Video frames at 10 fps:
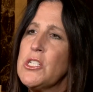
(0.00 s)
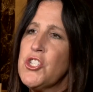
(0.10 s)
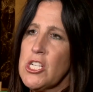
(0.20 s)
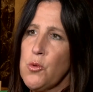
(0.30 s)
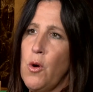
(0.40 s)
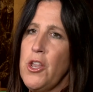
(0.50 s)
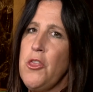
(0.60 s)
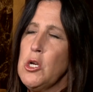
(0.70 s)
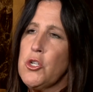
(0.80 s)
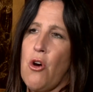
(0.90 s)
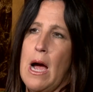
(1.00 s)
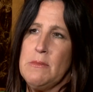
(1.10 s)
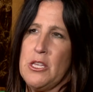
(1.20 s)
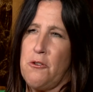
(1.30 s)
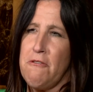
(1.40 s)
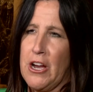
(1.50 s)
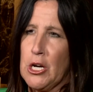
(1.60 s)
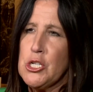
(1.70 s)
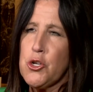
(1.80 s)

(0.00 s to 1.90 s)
It's just one of those crimes that are very